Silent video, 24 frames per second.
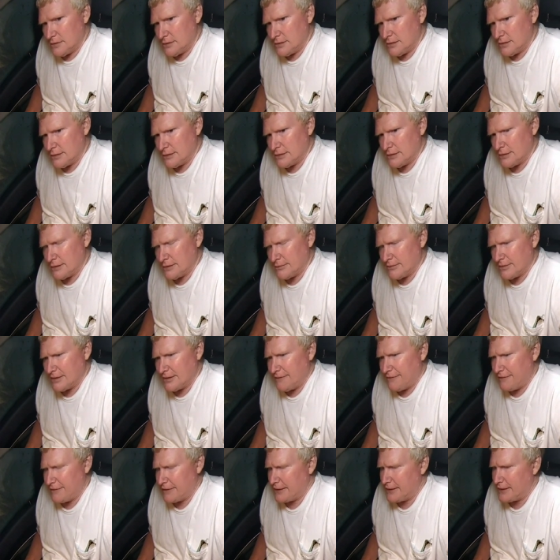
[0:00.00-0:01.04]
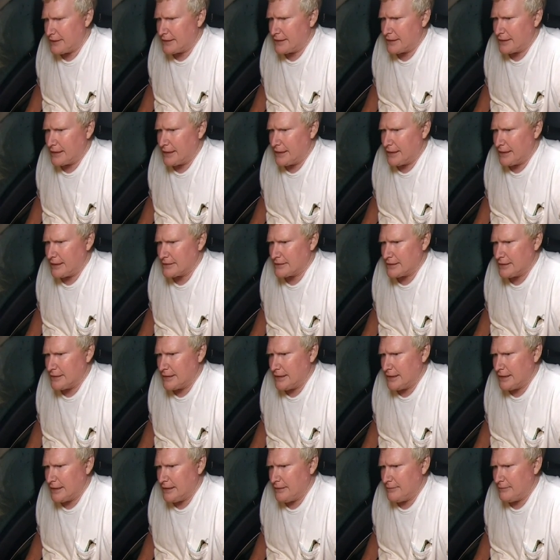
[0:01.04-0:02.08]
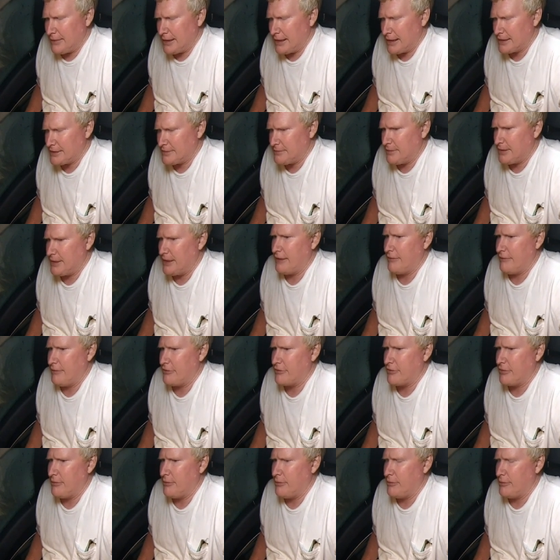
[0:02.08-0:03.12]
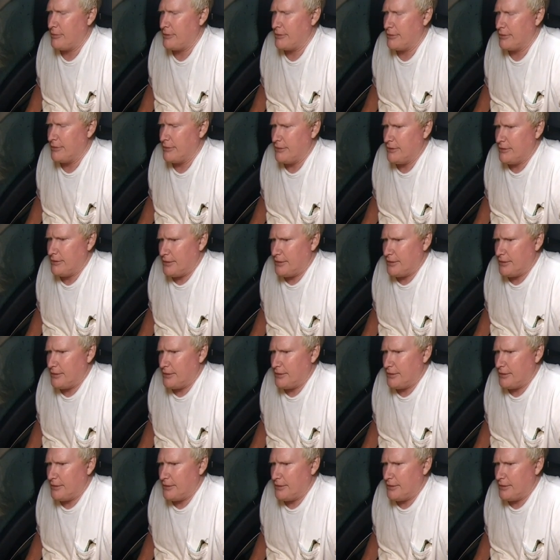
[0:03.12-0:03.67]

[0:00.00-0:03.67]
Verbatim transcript: Um, I forget the guy's name. Maggie's been having trouble with her.